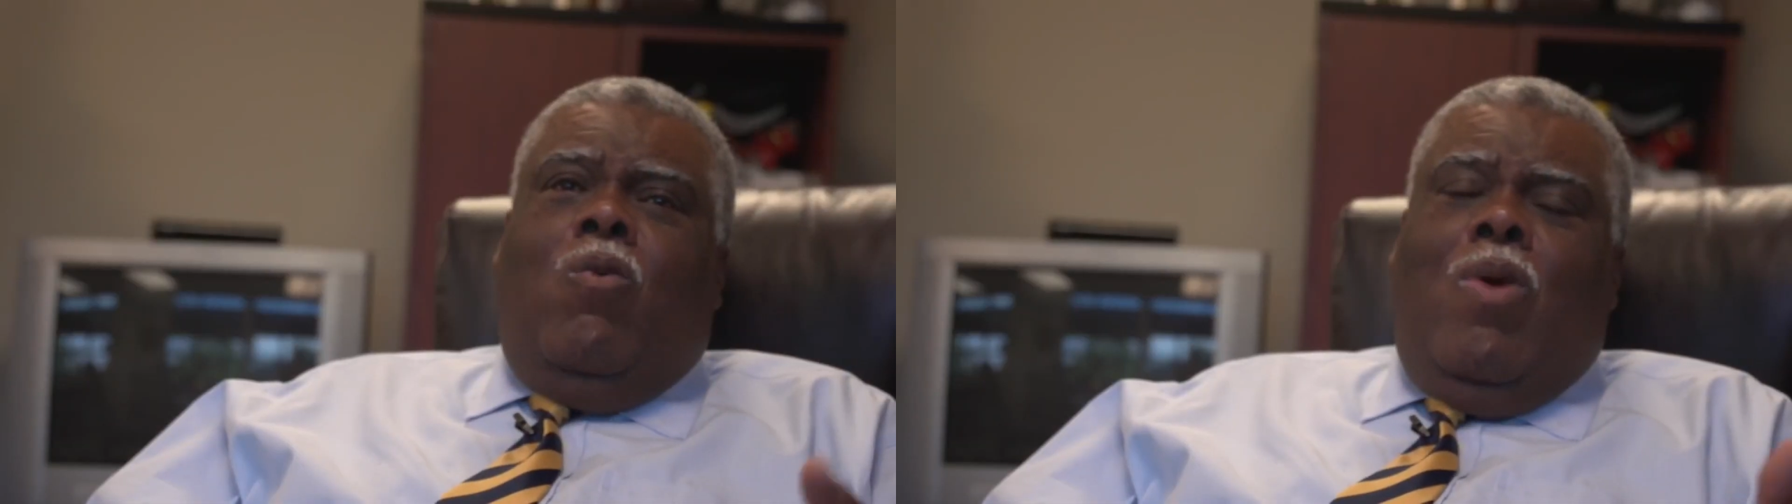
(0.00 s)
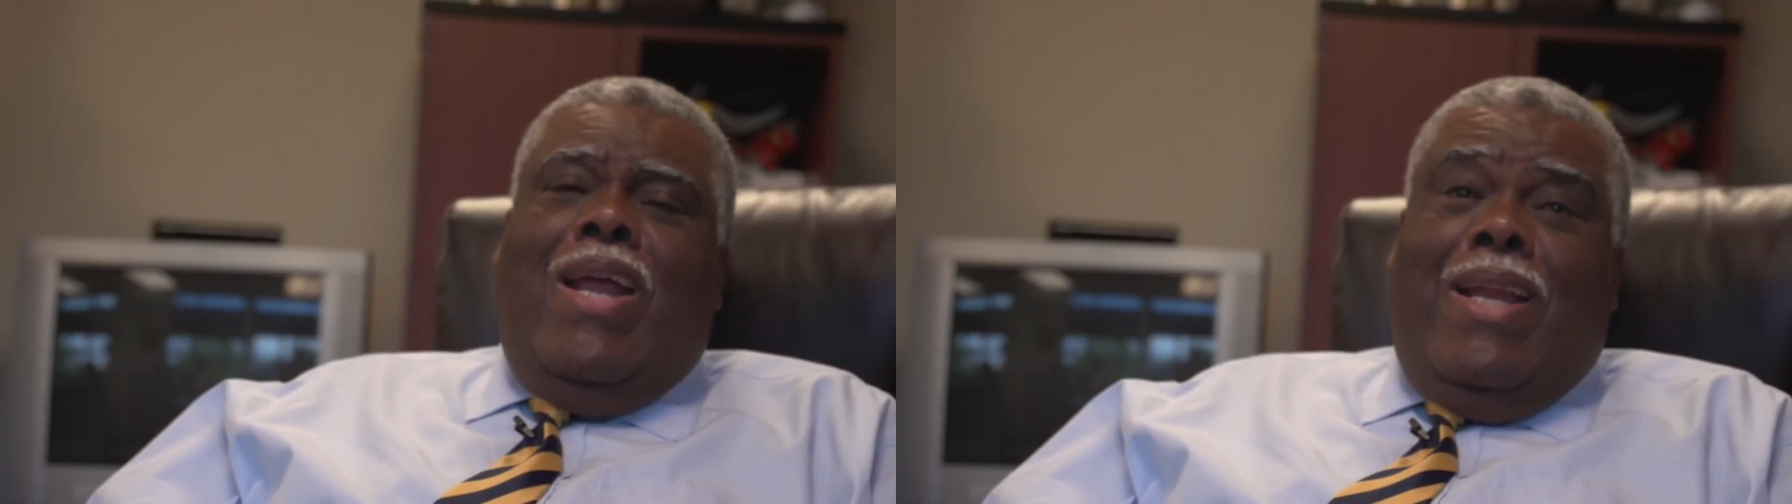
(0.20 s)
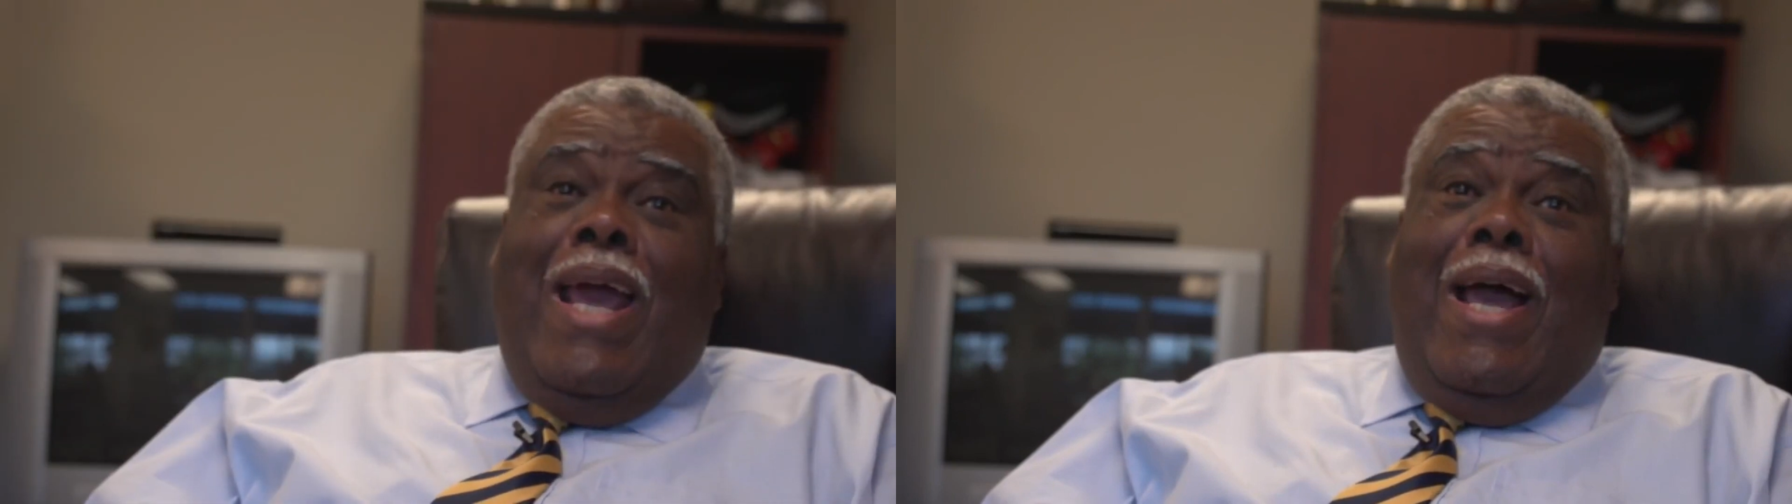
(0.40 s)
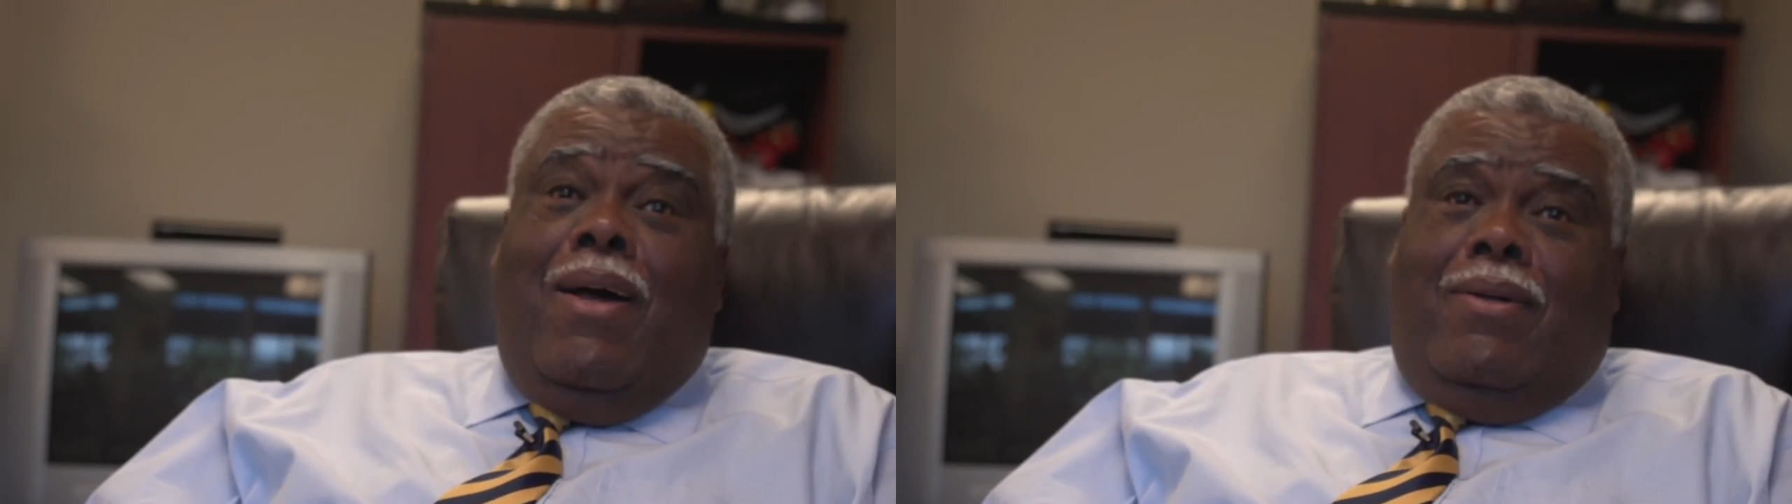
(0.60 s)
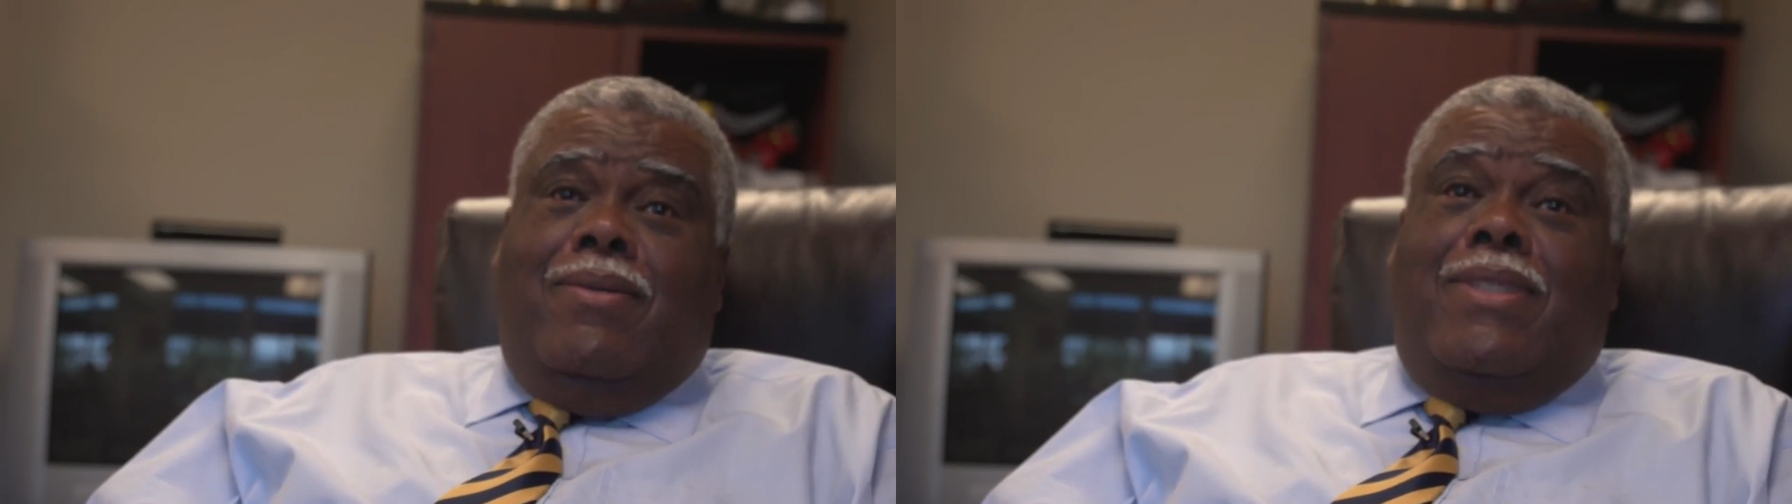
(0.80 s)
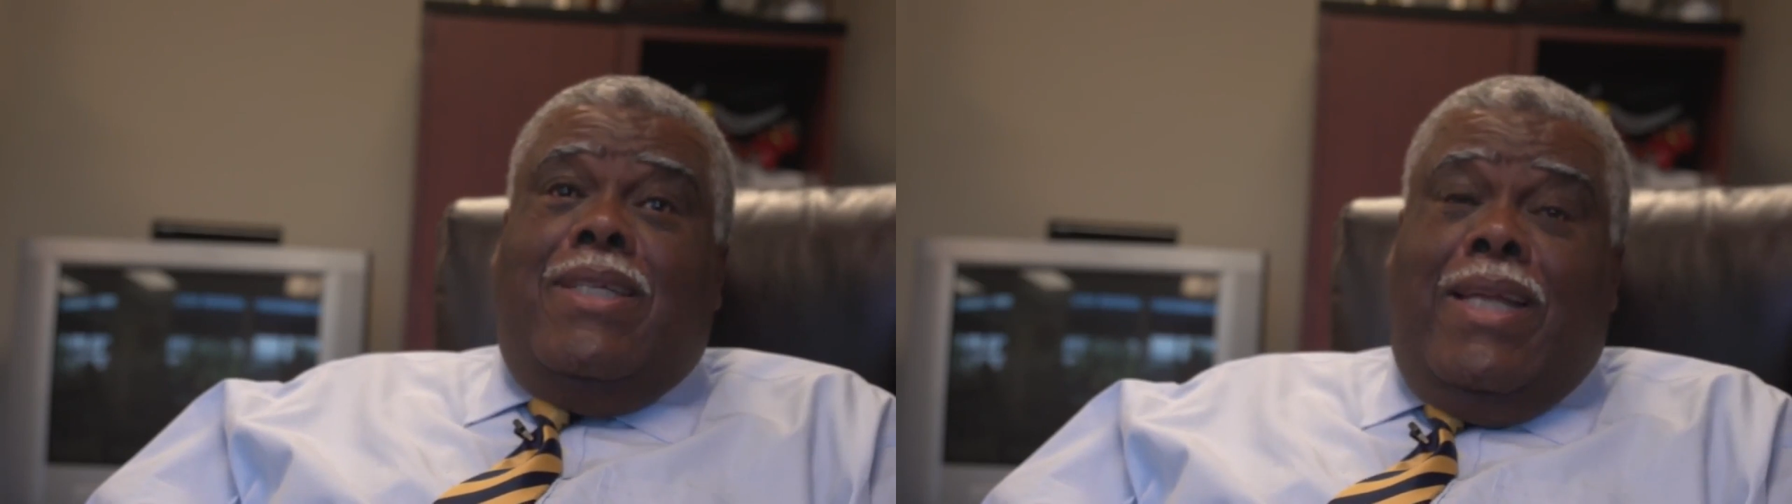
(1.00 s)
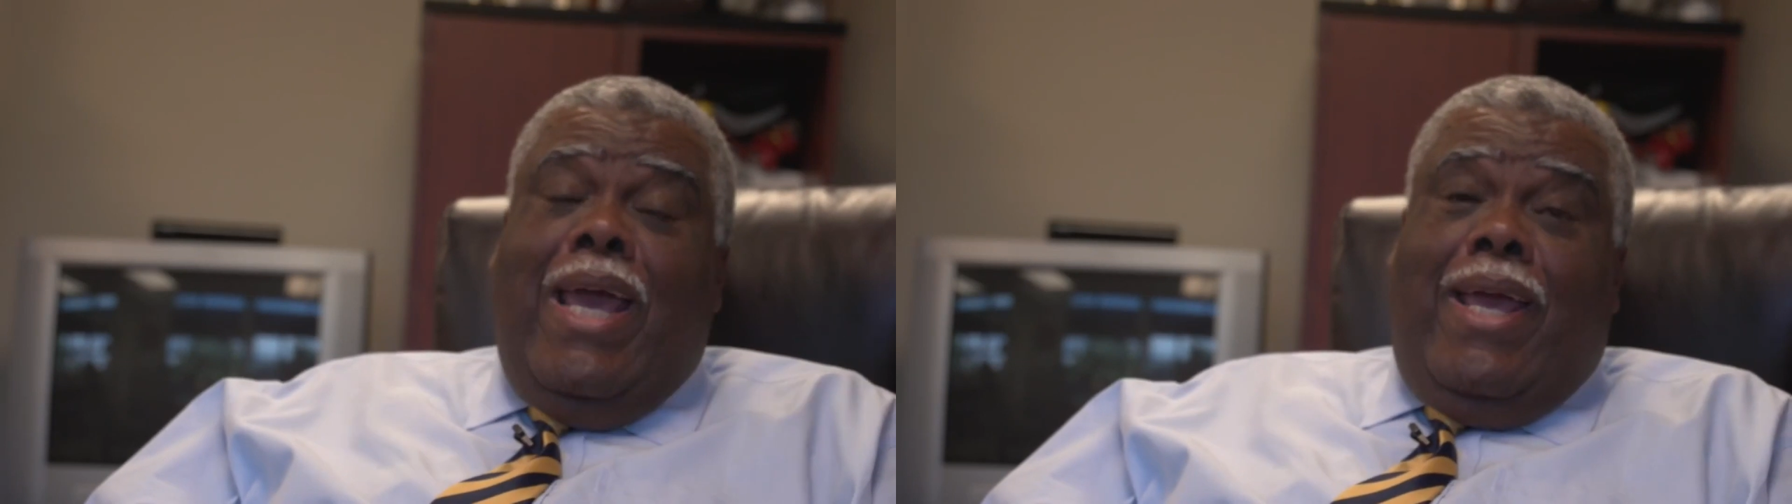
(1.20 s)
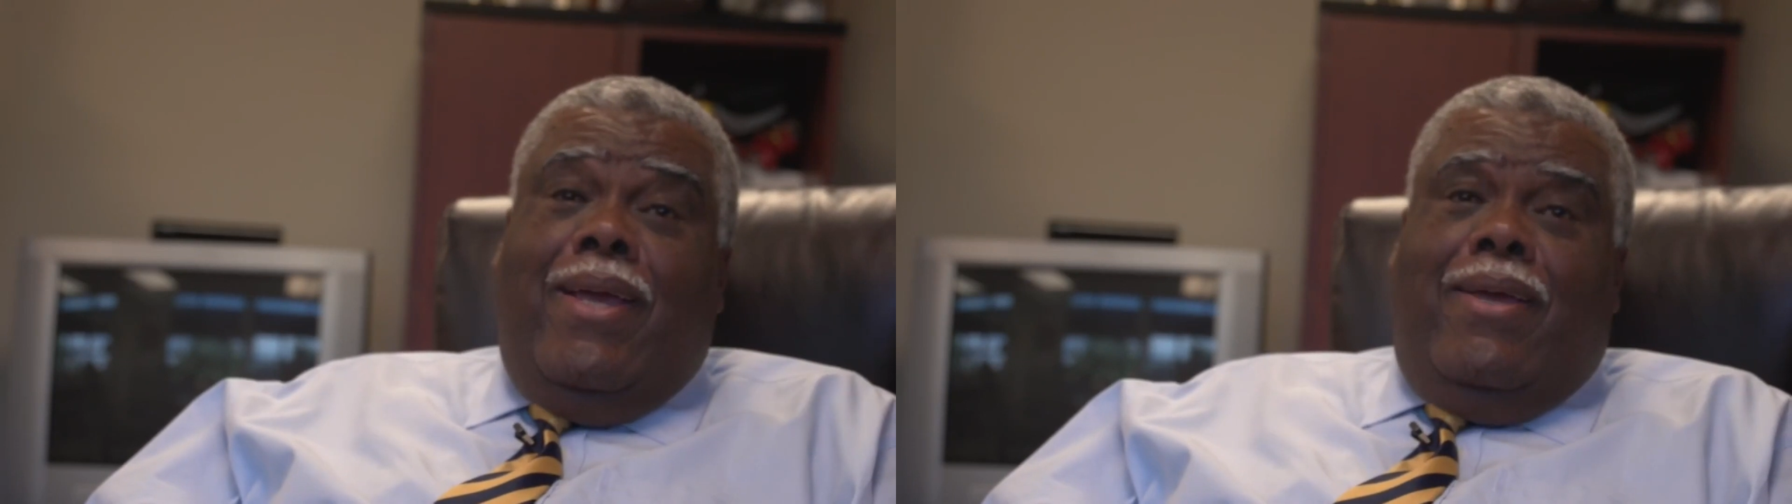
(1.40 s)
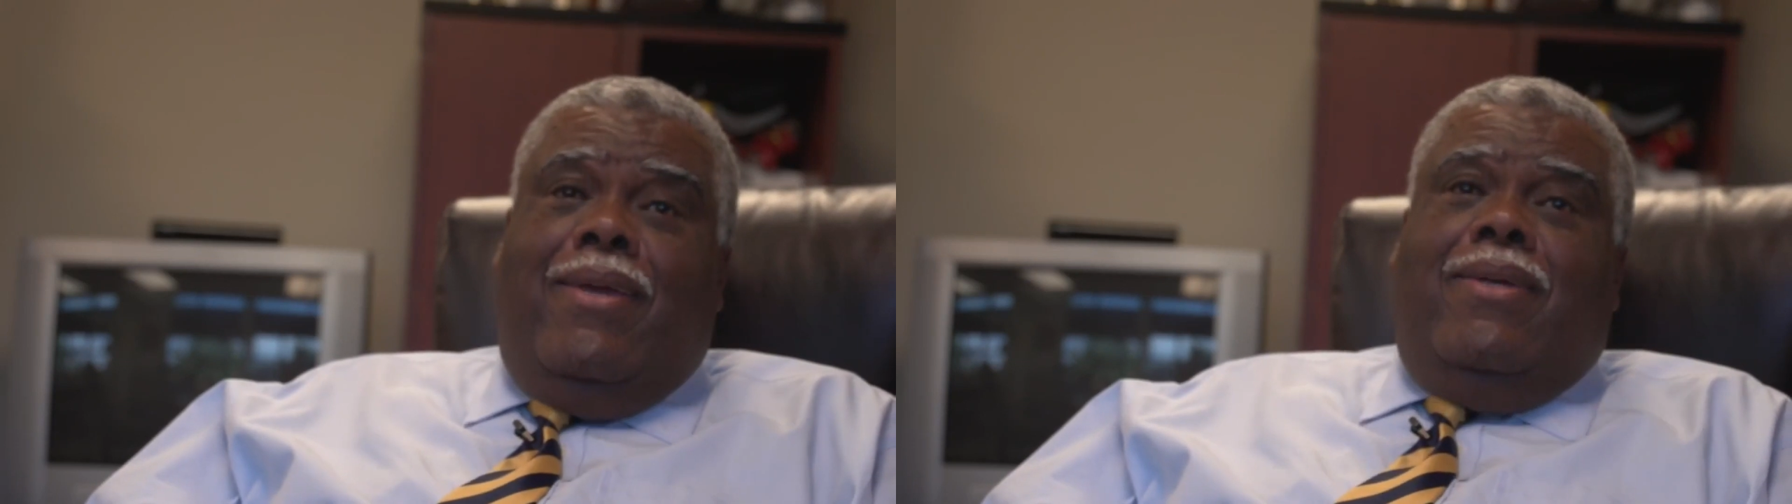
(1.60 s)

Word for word: right now, today,